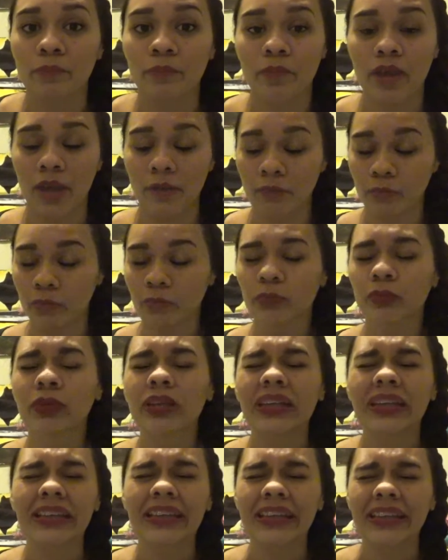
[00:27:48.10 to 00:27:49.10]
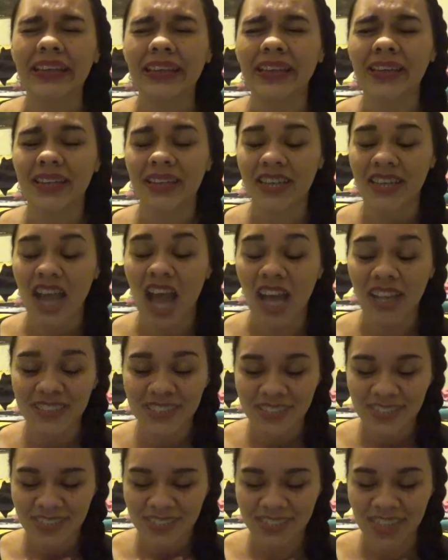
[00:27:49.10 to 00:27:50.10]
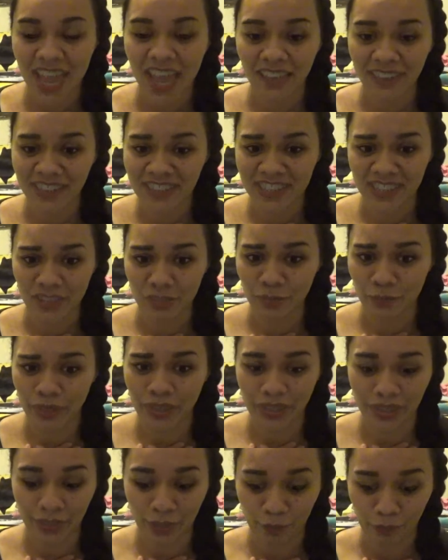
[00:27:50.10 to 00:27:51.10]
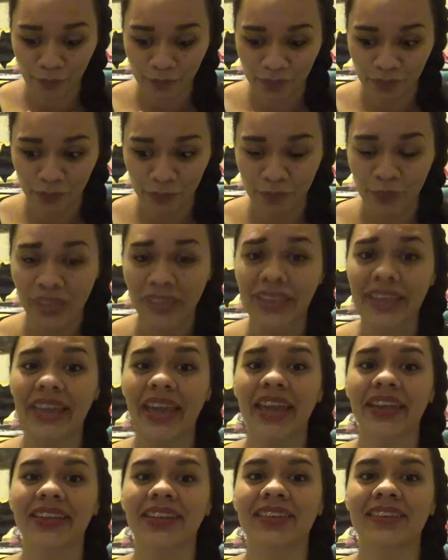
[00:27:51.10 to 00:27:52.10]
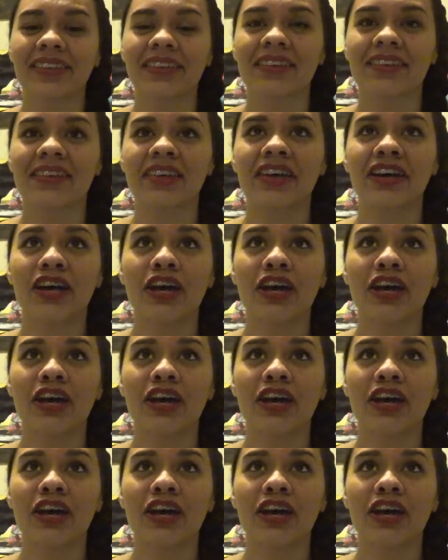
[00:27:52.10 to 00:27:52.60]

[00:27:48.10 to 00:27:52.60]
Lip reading: I'm really not talented when it comes to making edits.